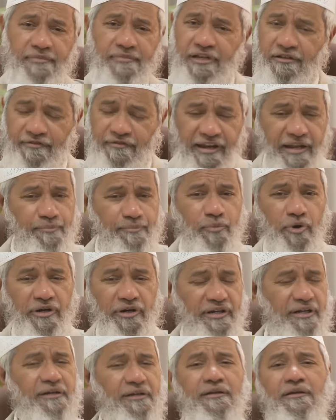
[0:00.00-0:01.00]
it's very
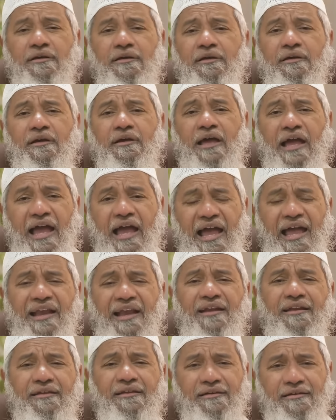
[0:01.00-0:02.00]
important,
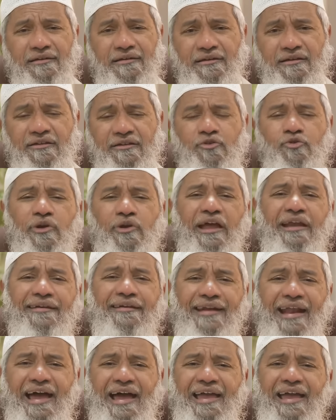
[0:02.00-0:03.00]
and you
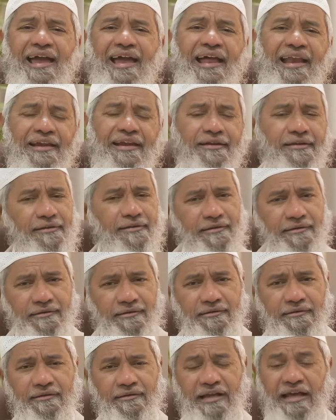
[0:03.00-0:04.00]
can try and
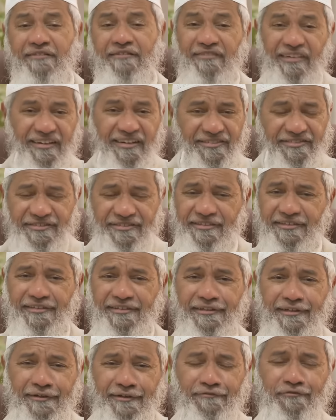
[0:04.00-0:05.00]
convince.
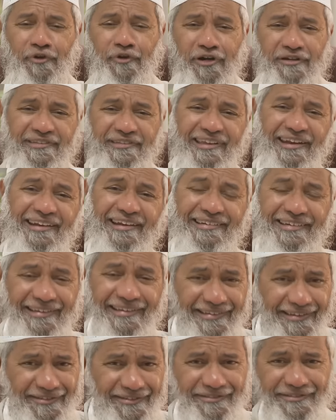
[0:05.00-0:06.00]
If not, there are
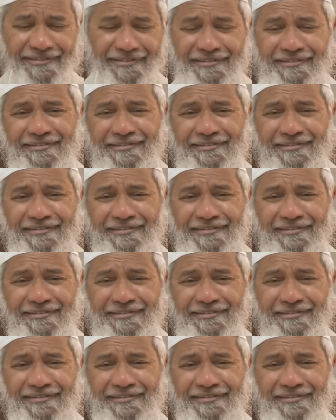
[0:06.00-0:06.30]
stages,